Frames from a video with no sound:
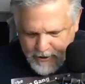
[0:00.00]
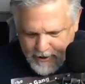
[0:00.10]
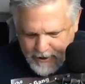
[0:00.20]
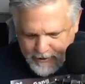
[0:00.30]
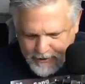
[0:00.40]

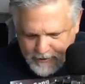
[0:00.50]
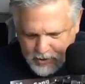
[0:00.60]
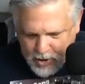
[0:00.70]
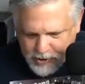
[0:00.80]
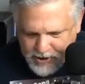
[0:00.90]
and that
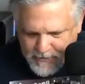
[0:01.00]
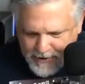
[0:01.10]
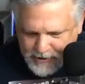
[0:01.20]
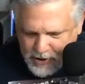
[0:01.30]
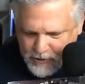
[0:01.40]
caused a
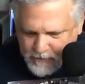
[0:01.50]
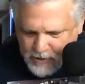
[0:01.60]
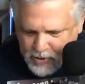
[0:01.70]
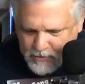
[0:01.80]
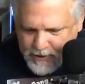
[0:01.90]
bacteria
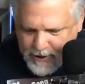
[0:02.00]
bloom.